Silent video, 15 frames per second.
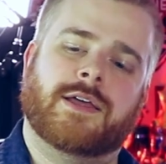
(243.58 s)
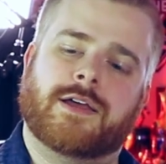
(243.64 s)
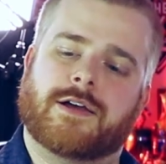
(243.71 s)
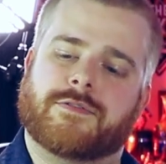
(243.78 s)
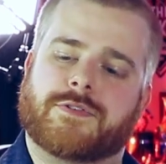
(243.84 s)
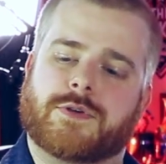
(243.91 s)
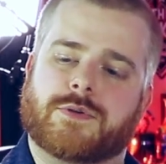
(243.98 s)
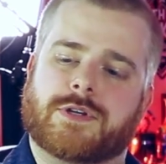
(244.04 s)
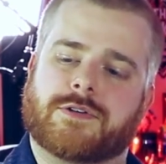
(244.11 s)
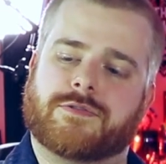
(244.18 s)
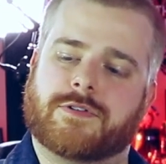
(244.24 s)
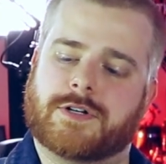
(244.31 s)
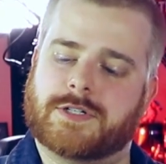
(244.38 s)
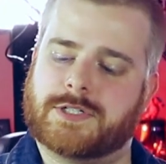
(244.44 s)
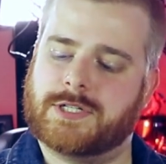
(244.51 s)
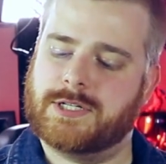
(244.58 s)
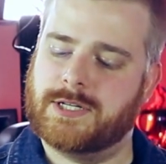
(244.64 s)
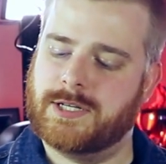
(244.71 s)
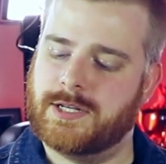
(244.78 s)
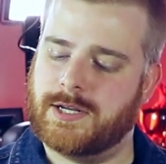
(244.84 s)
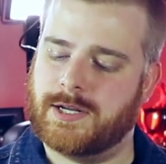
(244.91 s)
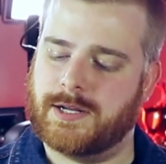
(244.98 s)
a few different
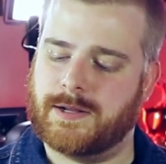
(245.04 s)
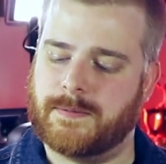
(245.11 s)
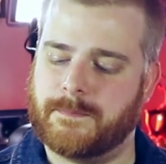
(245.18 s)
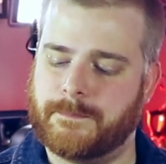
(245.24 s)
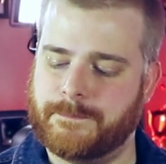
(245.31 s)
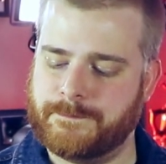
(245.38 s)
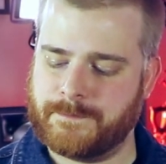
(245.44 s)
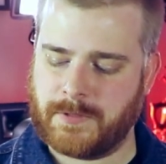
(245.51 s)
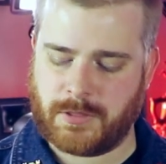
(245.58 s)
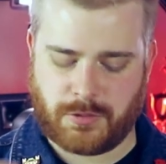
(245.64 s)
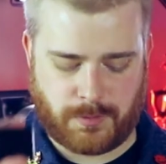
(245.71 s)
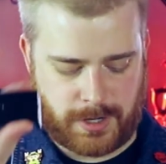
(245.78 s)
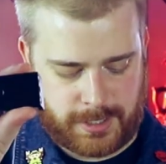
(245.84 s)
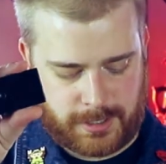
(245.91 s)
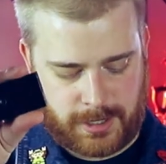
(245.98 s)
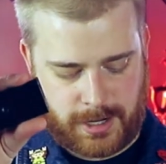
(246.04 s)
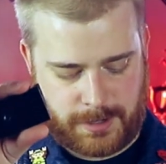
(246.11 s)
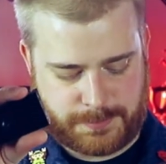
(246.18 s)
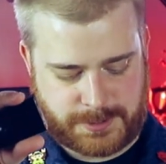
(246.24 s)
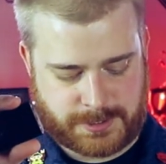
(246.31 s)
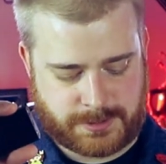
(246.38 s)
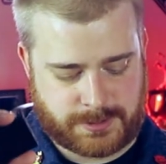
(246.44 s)
threaded
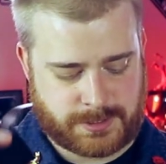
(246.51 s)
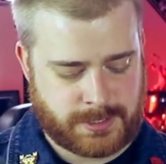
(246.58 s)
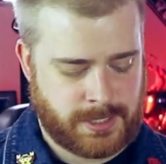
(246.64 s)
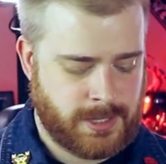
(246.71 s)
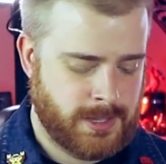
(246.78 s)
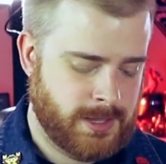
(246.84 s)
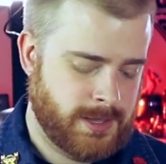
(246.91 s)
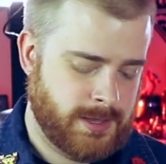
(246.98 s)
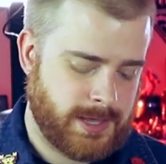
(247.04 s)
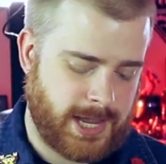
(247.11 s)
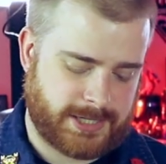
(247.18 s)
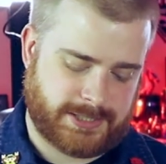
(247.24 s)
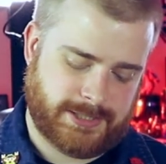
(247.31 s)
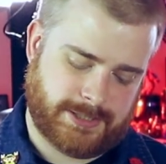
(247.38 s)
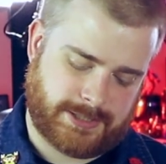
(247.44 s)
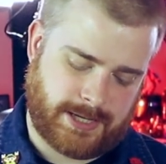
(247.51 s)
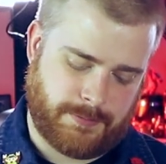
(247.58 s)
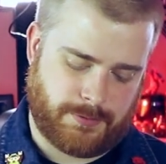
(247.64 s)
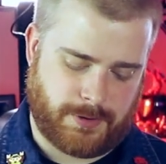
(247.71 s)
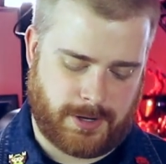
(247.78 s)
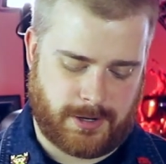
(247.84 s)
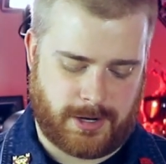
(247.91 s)
options. Actually, the same
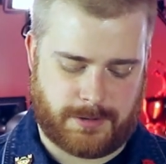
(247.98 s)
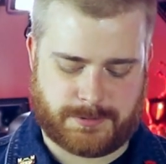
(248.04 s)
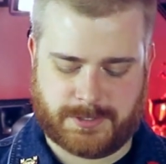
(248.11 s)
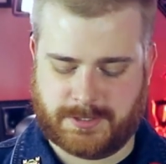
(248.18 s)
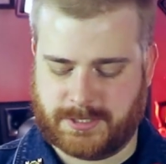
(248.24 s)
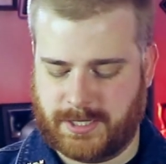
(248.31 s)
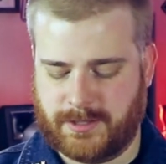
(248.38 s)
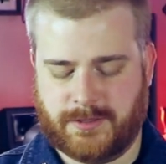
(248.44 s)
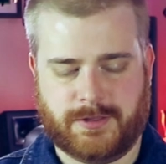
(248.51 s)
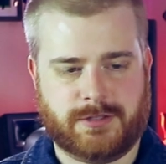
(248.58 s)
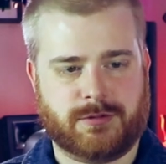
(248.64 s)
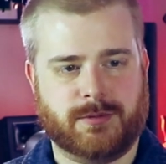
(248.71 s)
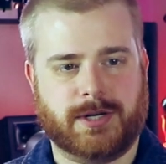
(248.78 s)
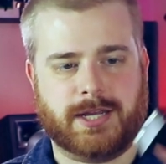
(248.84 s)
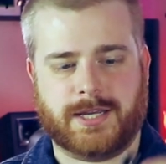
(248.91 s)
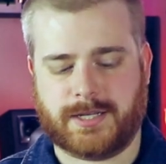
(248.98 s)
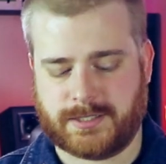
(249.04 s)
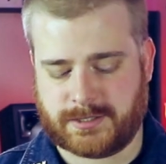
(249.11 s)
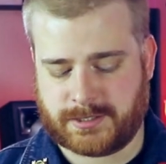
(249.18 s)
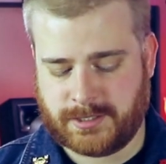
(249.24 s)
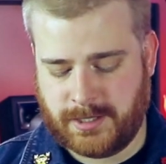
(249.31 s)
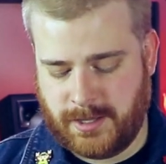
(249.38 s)
threaded options that this one
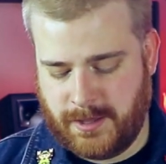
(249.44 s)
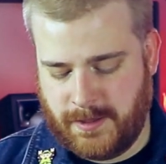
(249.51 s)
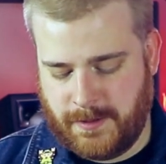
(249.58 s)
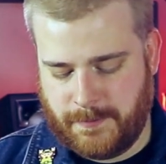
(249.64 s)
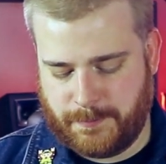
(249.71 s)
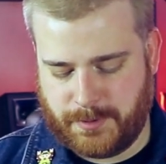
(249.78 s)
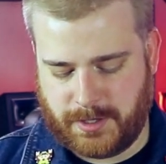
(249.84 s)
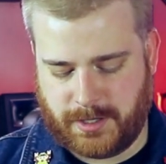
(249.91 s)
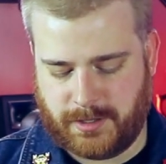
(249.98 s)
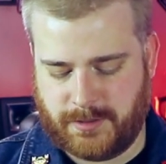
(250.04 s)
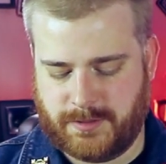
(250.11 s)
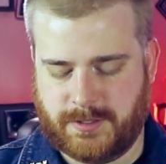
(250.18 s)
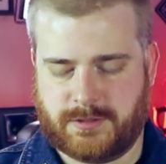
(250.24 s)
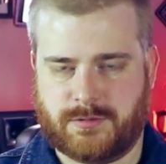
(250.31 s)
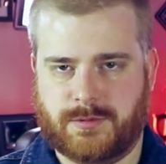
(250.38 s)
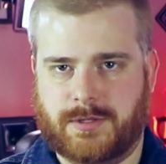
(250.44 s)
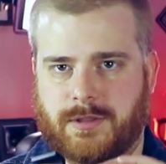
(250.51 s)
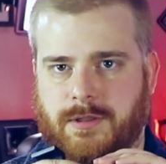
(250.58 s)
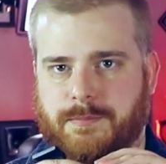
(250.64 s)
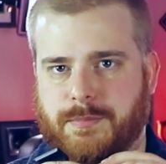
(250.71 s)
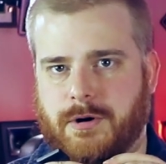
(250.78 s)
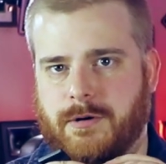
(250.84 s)
has, but this one,
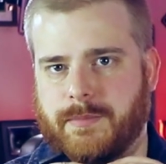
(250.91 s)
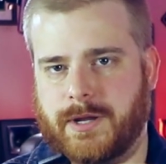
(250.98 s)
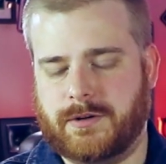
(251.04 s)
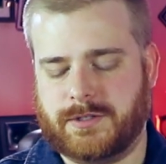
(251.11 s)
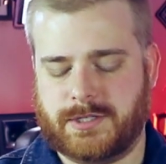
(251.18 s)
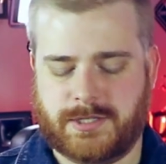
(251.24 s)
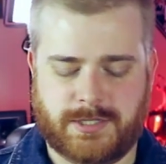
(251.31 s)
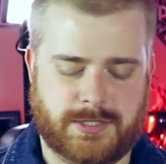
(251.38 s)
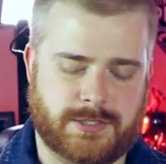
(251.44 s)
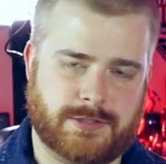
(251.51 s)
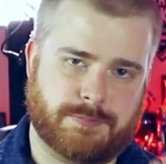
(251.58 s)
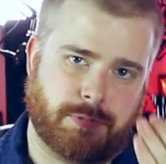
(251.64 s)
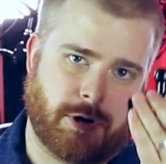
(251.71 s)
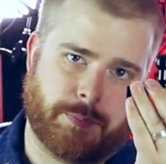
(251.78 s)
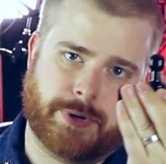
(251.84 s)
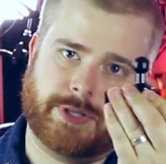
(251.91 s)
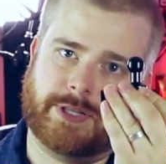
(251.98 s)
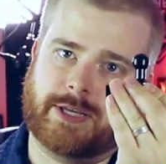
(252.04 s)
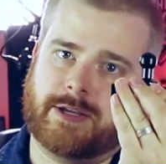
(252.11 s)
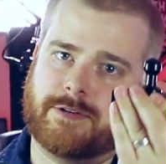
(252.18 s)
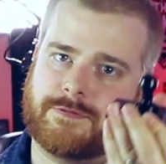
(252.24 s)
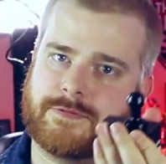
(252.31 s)
the ball mount, is
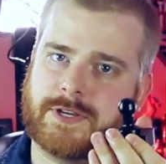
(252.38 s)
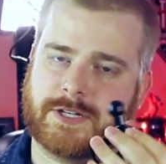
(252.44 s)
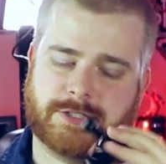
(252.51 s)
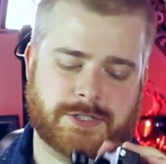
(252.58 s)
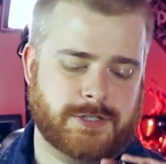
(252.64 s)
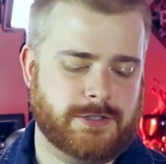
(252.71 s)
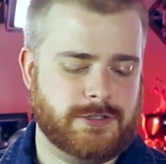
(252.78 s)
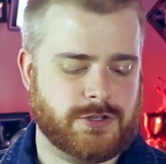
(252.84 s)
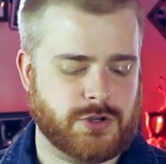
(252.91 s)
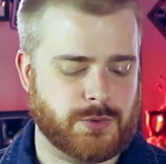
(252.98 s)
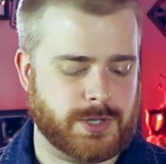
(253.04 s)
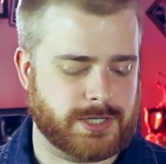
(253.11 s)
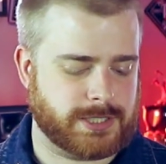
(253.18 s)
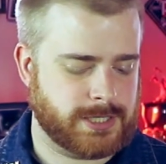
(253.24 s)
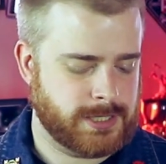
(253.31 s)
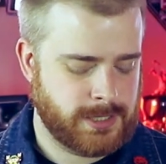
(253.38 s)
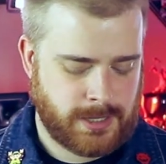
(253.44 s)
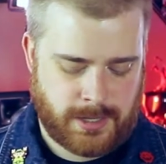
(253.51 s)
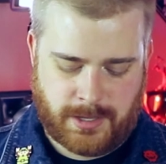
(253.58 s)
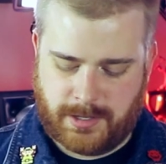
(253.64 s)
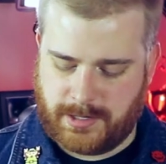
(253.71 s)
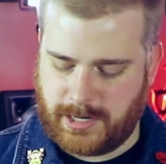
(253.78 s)
permanently affixed to it.
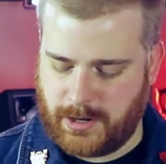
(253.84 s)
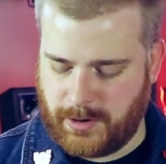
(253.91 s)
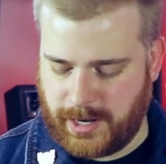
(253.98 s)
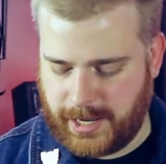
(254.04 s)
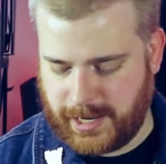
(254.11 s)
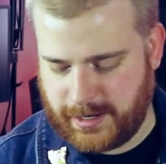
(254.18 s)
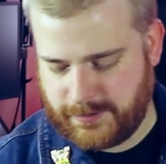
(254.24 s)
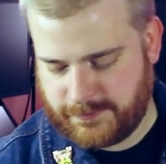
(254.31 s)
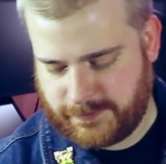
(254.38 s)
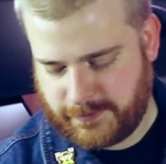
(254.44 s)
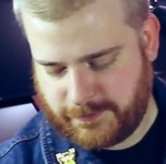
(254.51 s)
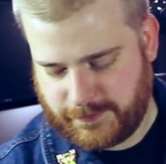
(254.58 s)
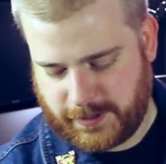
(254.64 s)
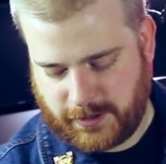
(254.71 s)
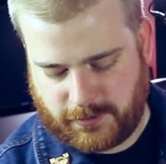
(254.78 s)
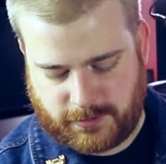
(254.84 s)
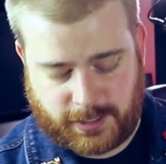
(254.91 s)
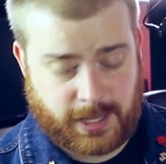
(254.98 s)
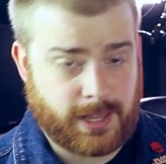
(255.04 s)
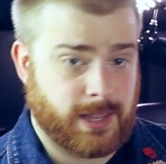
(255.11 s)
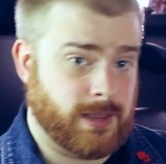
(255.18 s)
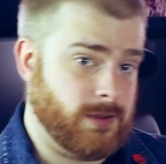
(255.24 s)
Now, I have found
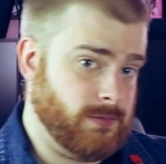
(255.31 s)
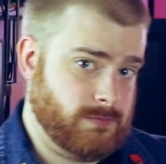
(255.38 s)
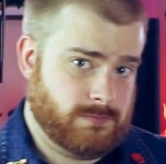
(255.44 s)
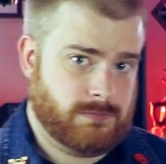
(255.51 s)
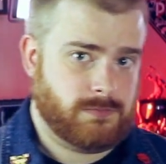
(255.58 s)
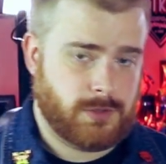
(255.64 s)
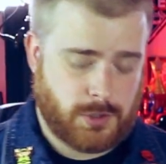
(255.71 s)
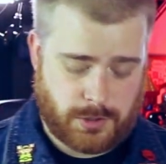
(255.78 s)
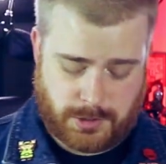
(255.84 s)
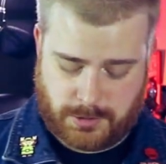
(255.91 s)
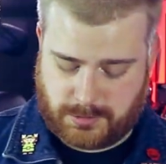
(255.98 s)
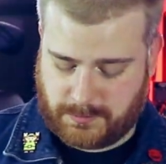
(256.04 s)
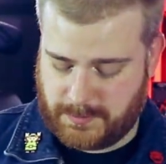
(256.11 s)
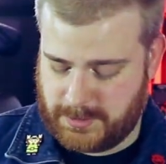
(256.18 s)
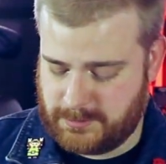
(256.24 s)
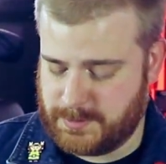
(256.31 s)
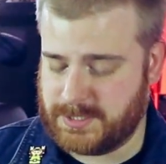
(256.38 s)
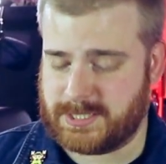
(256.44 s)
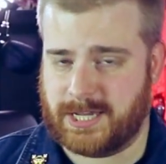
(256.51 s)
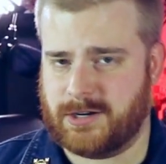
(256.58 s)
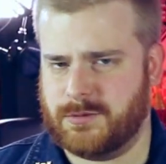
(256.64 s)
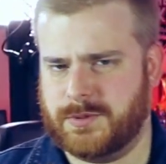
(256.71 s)
a good use for these
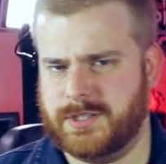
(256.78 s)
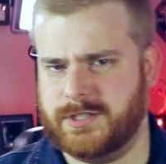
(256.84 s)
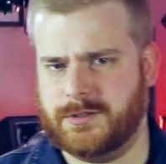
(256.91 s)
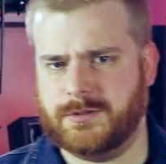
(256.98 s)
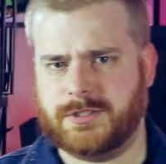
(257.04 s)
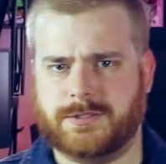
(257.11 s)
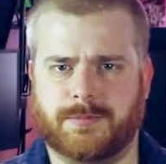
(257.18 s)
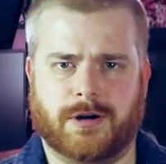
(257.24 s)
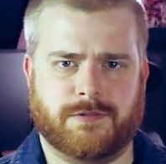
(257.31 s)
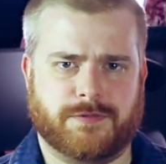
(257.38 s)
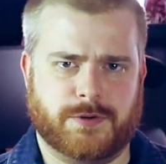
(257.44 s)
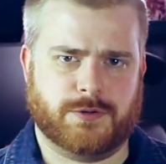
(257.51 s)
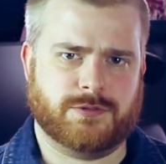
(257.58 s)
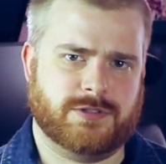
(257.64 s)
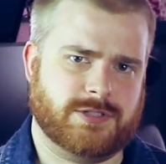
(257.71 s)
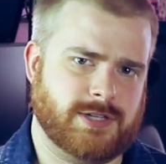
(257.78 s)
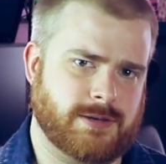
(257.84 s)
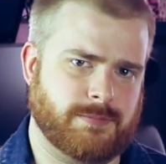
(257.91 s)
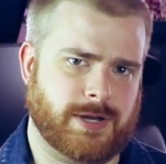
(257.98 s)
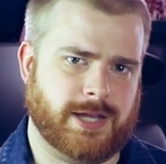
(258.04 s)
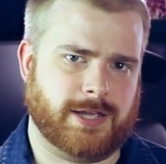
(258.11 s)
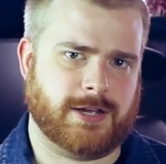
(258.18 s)
because I don't really use smartphones in
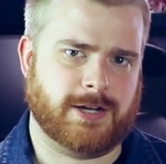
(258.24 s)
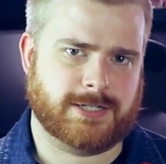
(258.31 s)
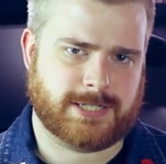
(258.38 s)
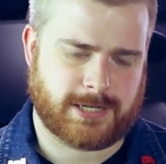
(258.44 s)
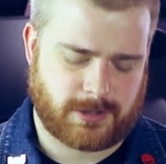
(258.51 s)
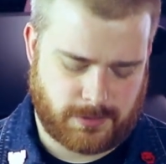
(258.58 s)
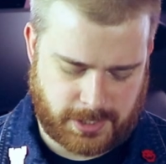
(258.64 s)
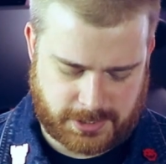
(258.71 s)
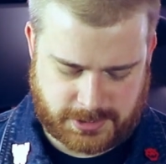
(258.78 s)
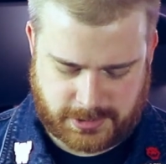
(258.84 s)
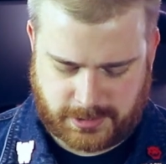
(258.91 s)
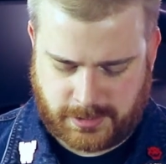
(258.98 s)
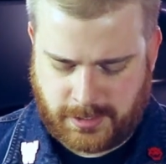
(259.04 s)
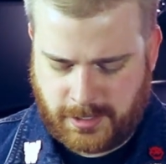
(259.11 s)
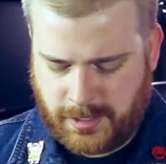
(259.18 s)
my content creation